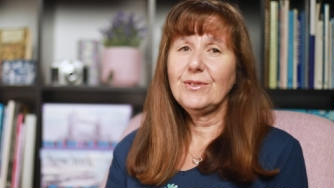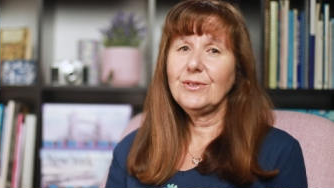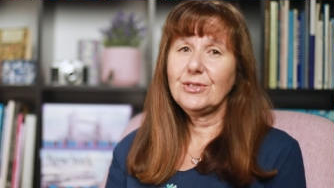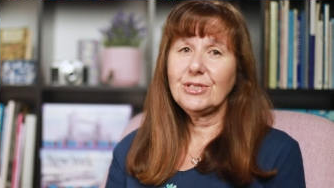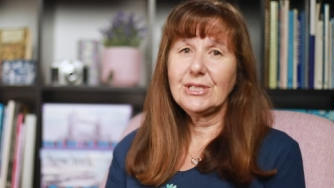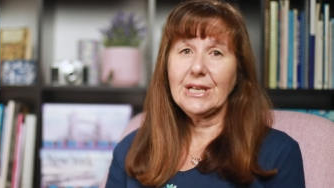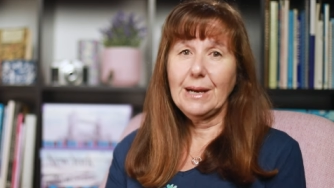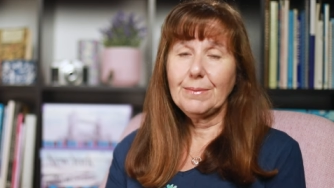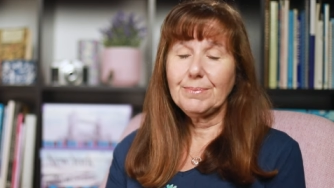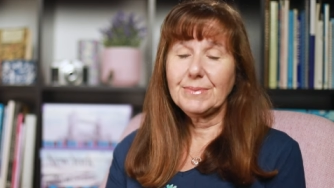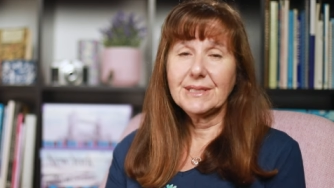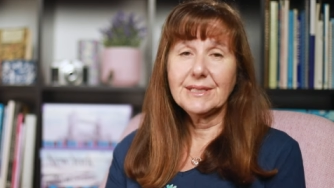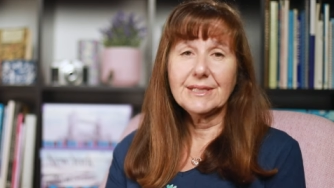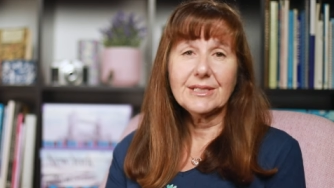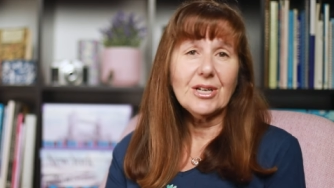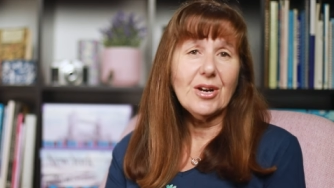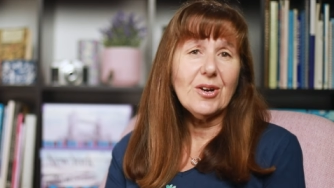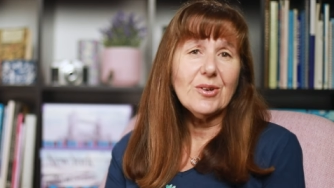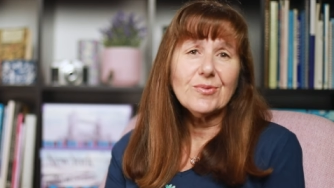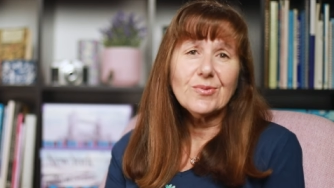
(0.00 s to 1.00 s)
few chapters,
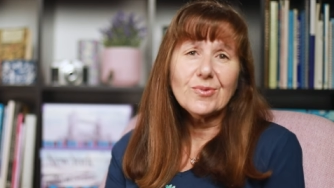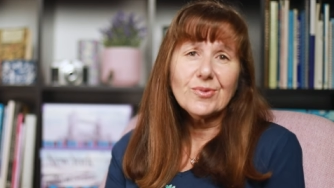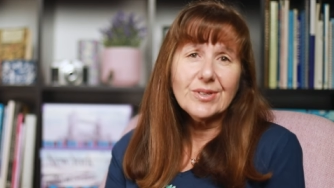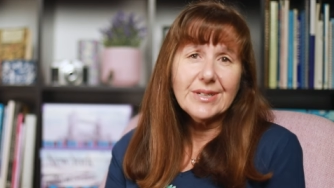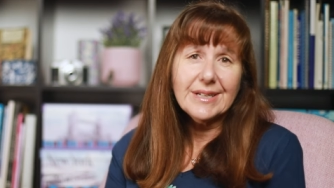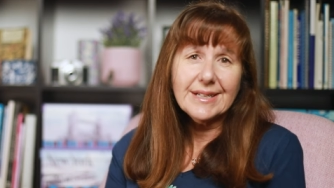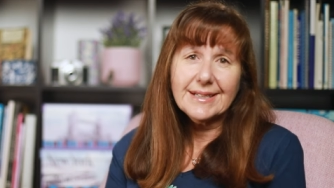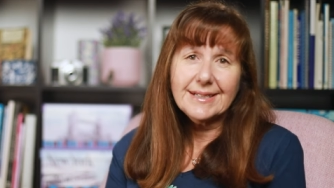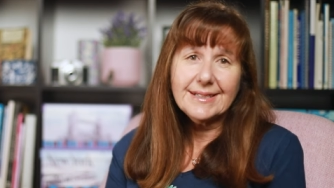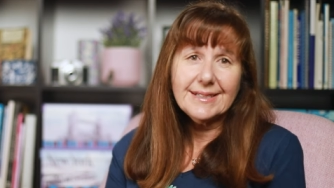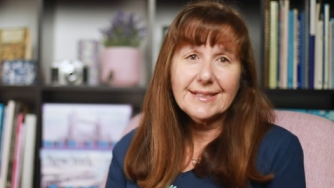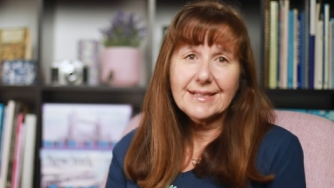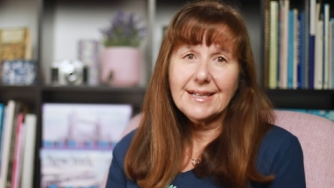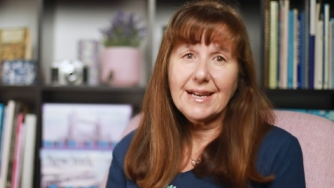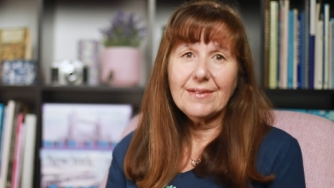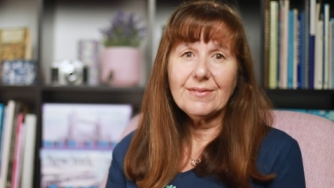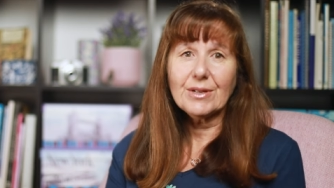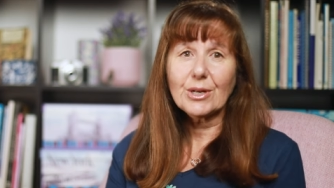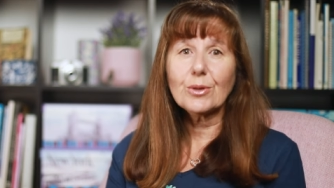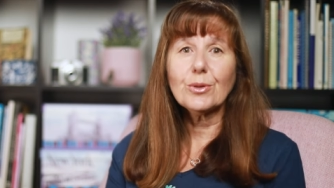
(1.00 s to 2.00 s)
I really didn't
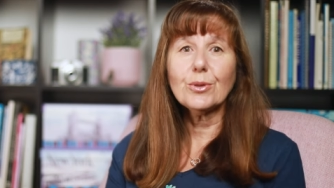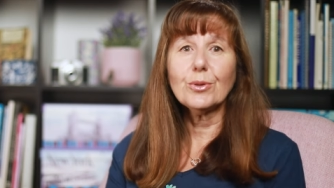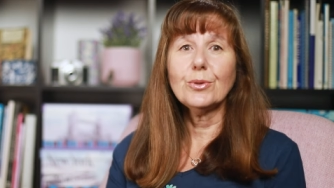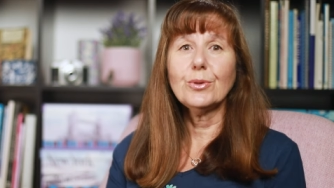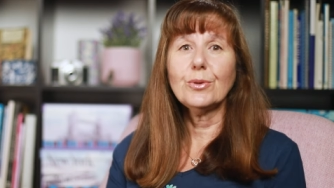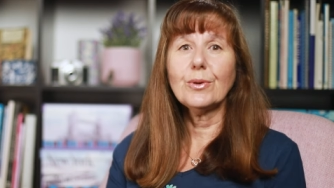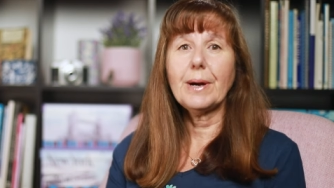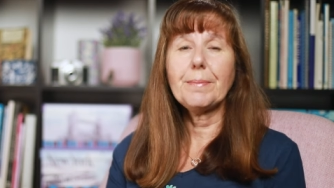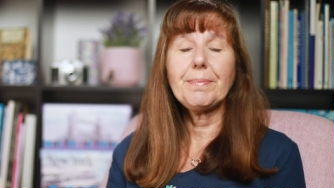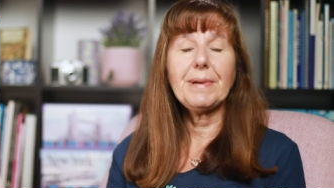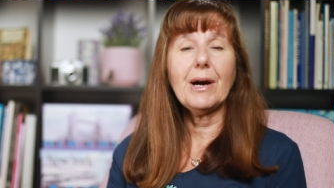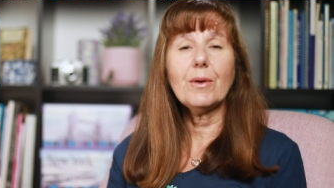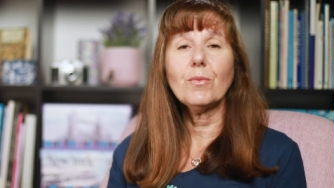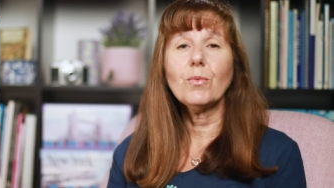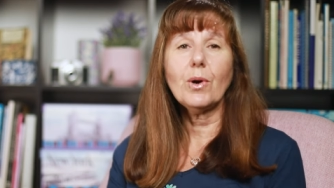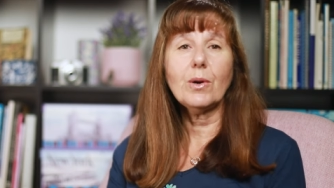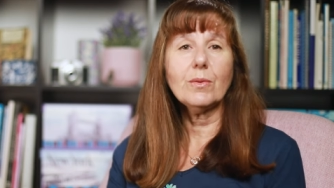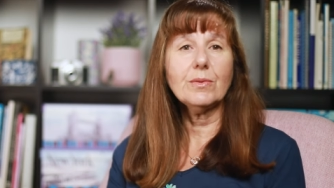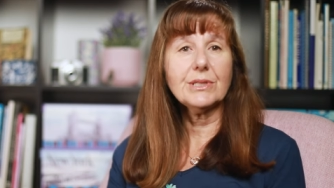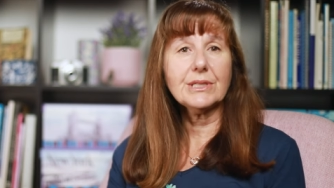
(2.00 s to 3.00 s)
have a clue about
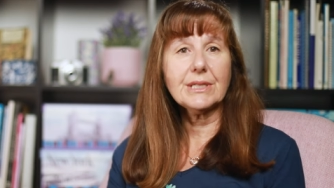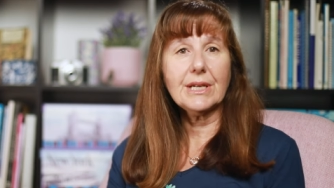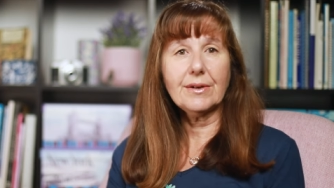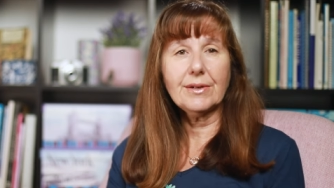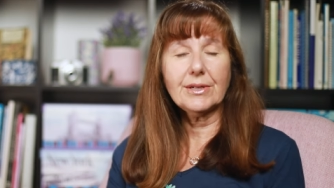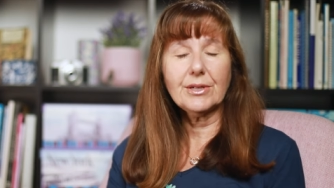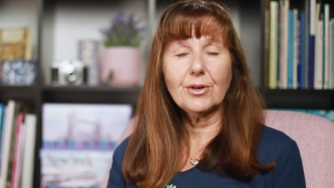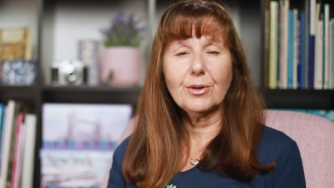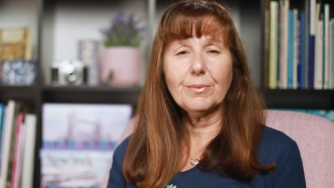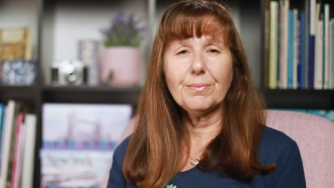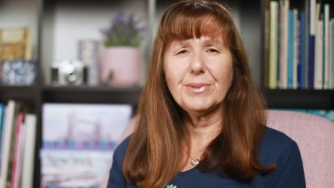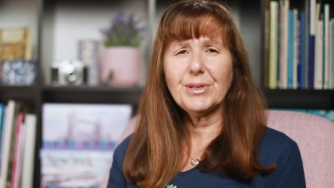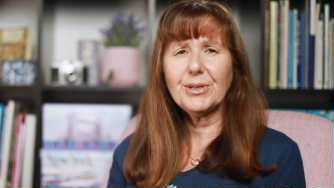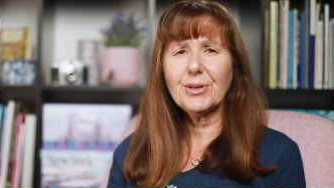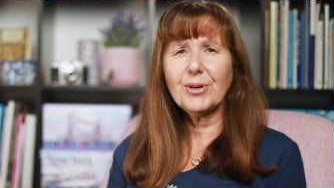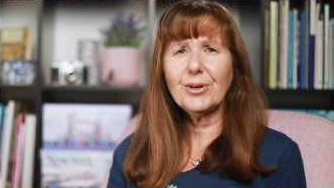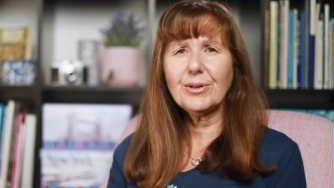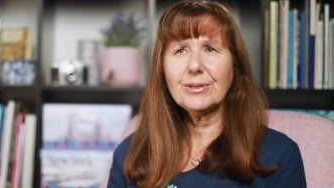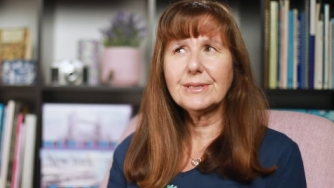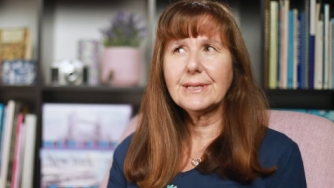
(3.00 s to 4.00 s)
what was going on
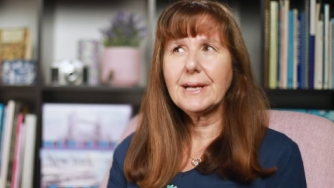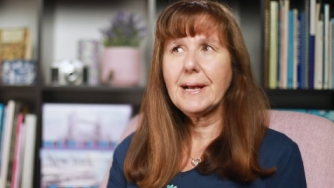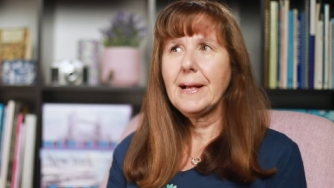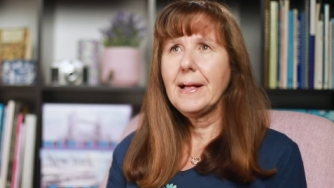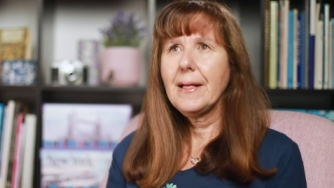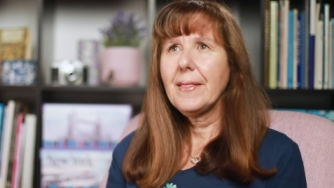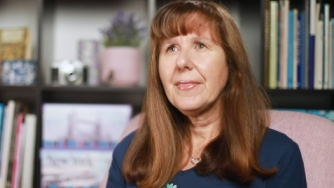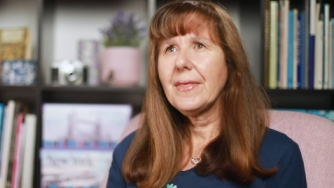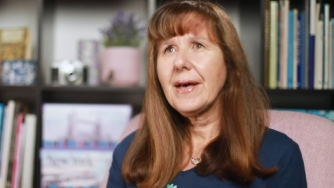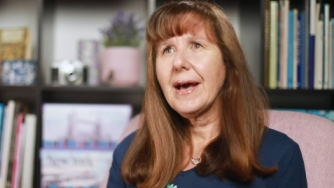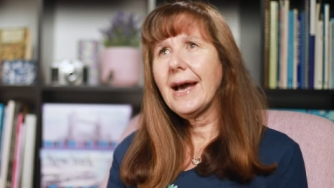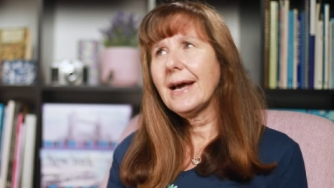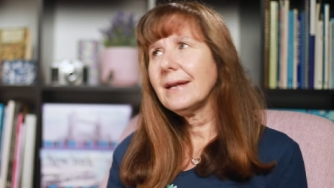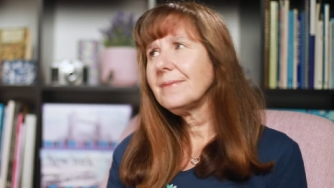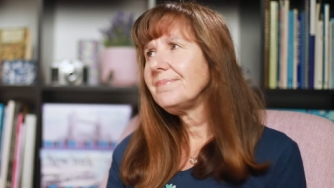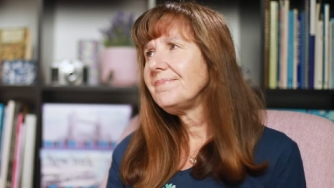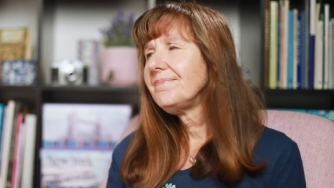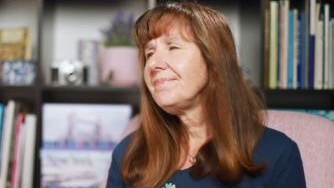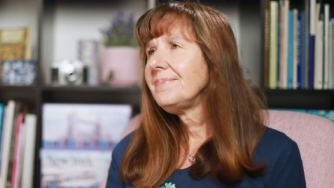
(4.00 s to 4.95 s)
beyond that